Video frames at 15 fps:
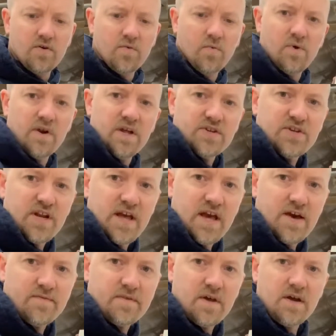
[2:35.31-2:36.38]
We're 1.5
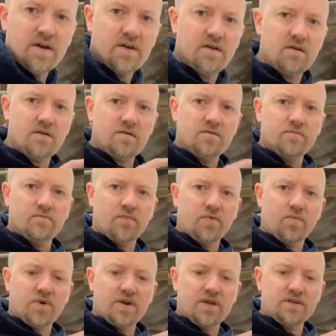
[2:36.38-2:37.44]
inches down here. We're
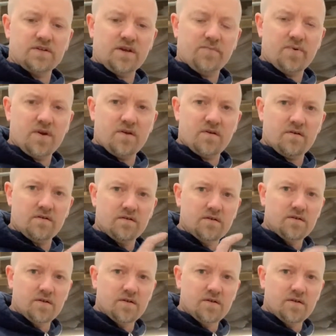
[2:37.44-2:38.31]
1 inch up here.